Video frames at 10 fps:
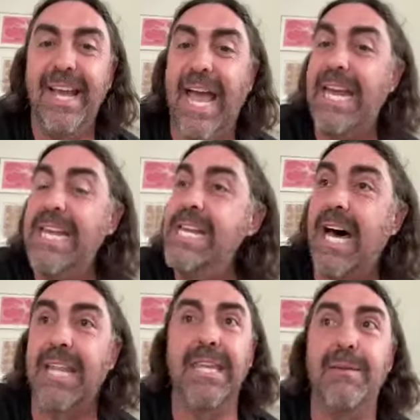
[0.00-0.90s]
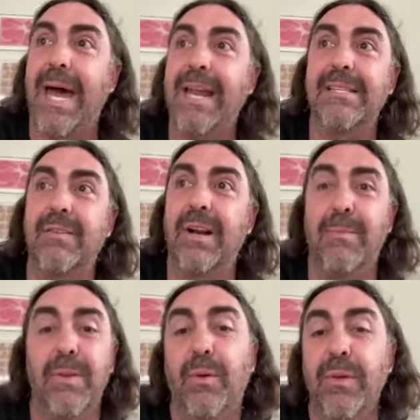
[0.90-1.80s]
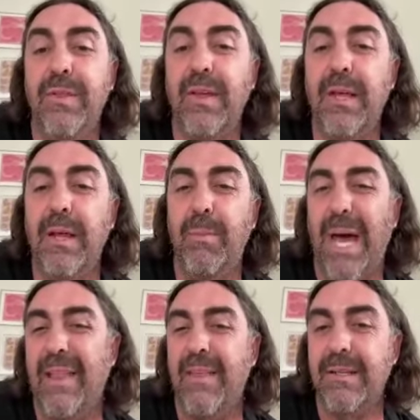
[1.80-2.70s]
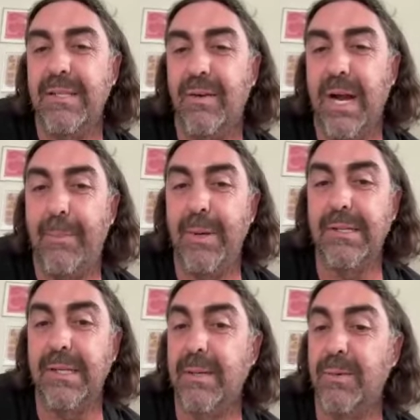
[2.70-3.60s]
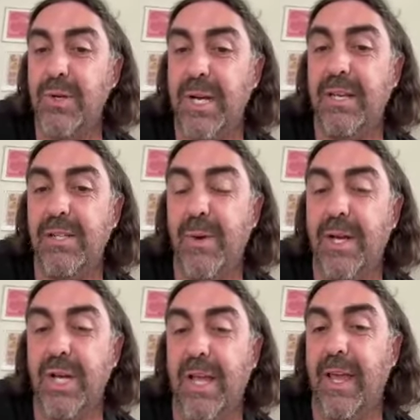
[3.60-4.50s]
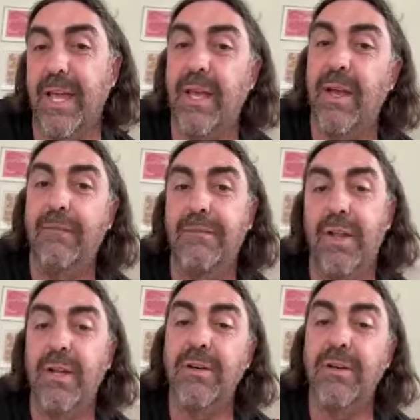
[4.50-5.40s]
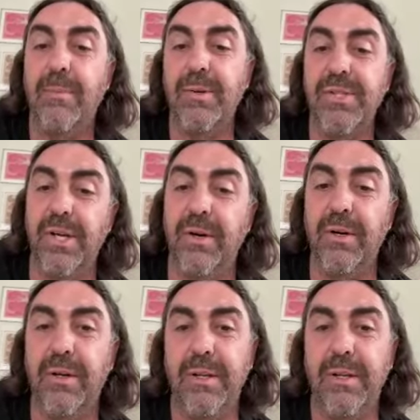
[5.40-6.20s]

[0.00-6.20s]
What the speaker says: And nothing bad has ever happened. The only thing that bad that has ever happened is like someone drinking too much and like falling on cobblestone.